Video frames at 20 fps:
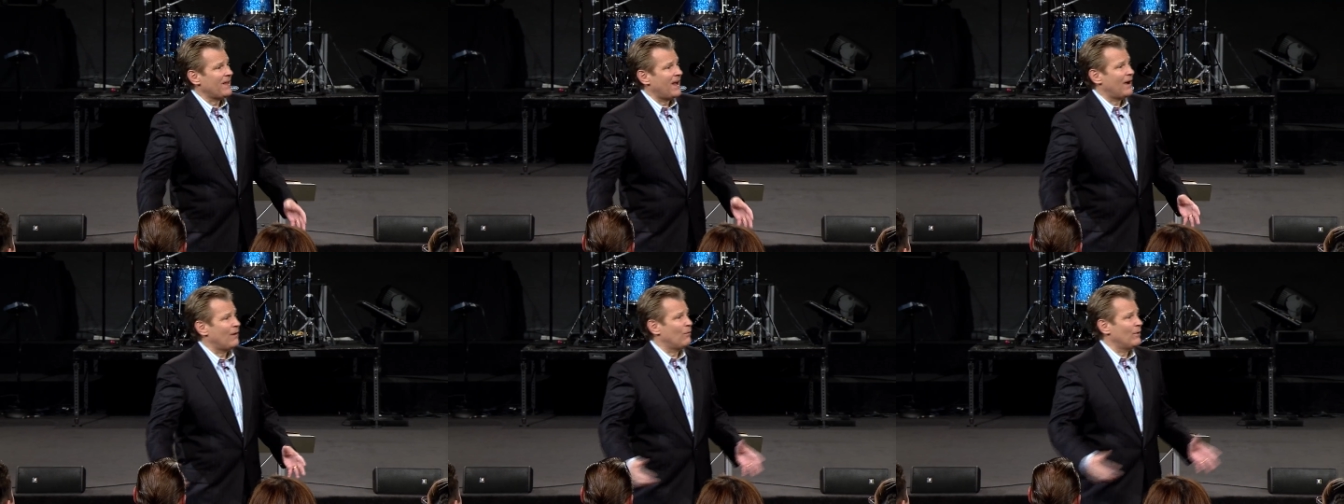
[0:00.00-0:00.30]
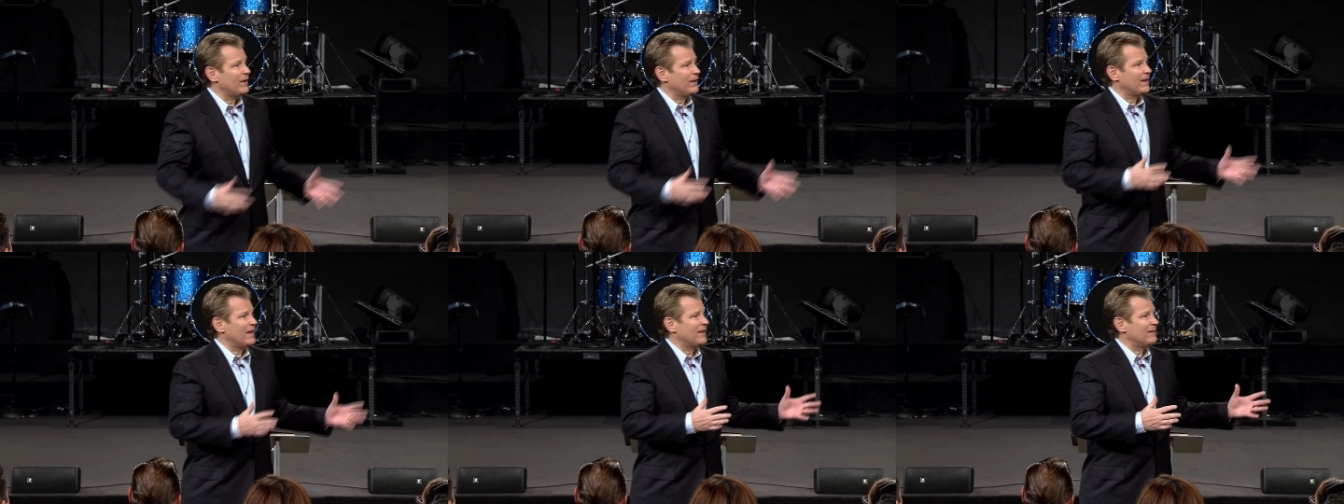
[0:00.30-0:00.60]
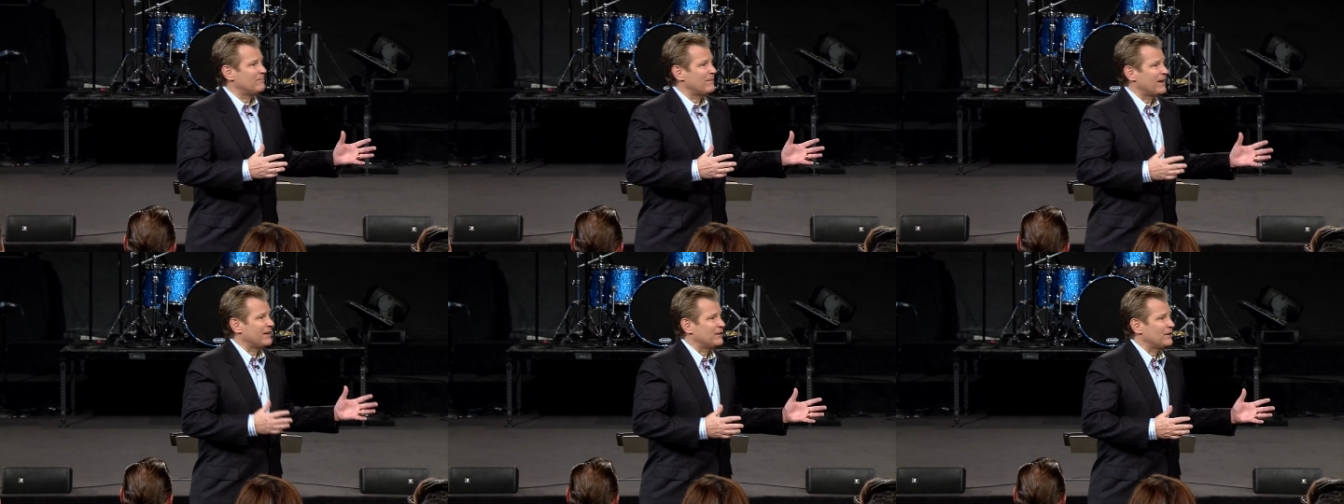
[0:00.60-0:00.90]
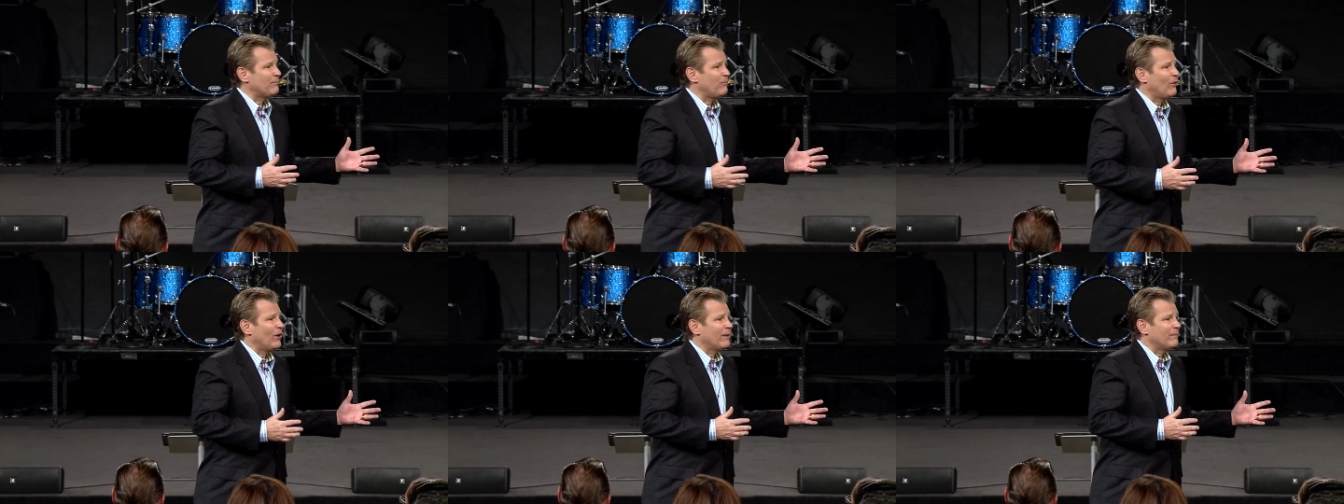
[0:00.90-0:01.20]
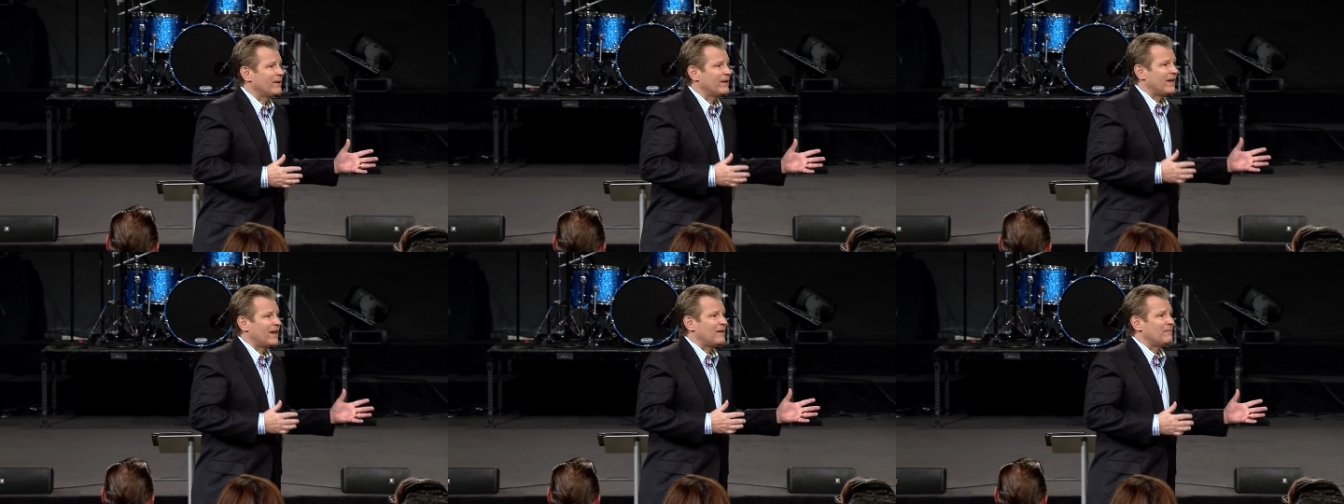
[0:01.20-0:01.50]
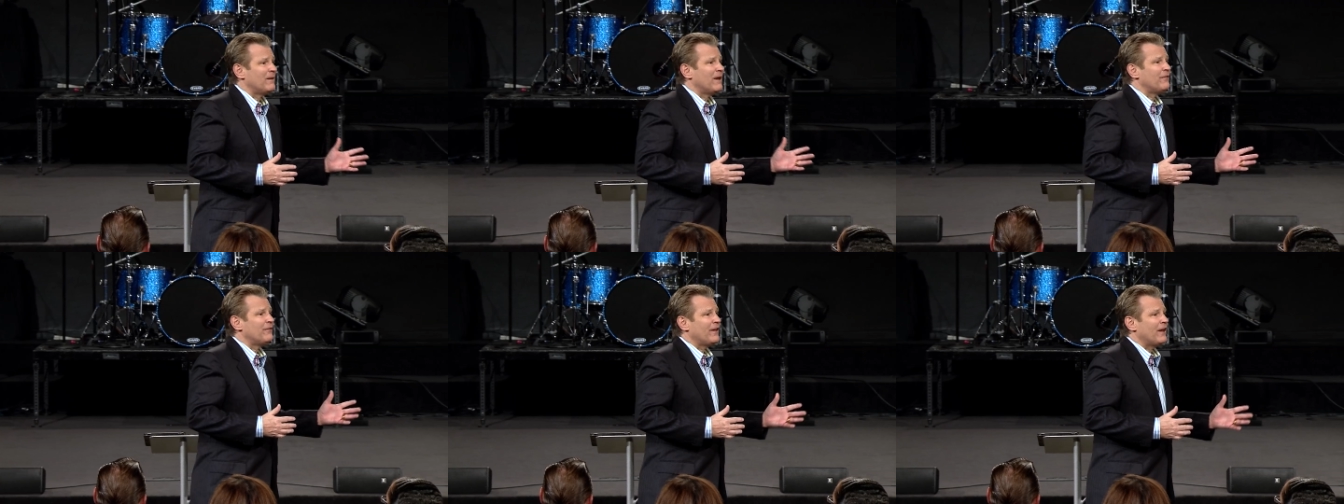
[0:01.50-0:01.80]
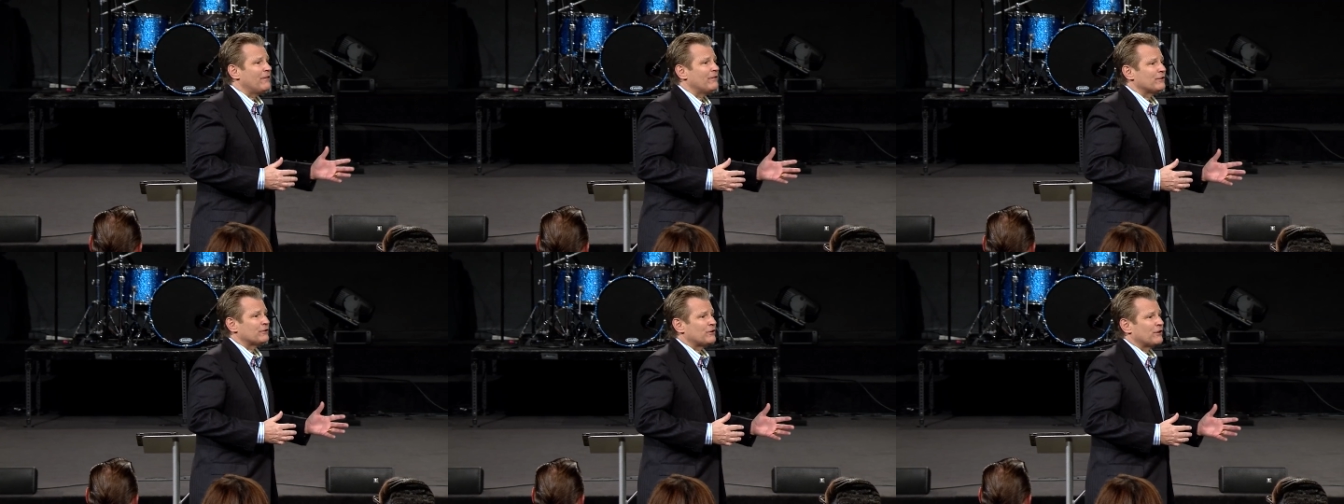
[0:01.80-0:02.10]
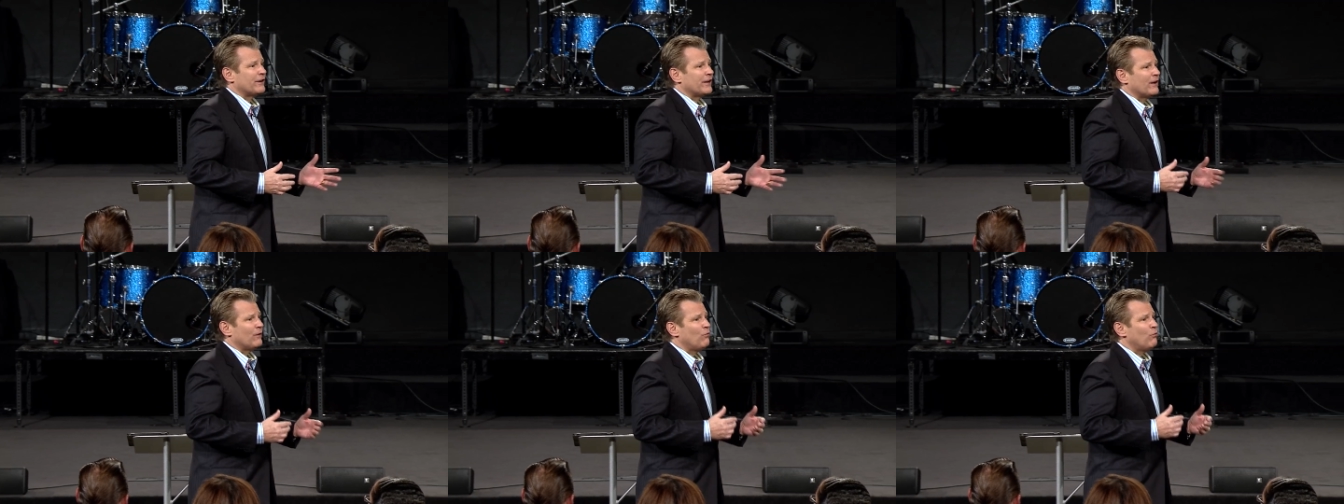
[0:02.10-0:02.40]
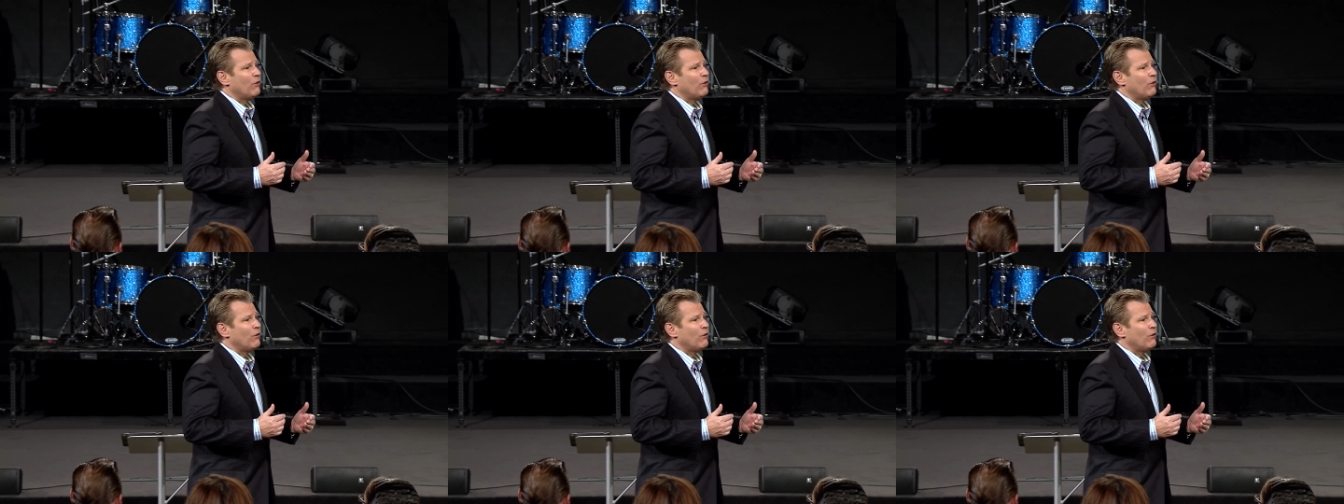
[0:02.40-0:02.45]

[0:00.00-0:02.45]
I went and made an appointment and met the other attorney.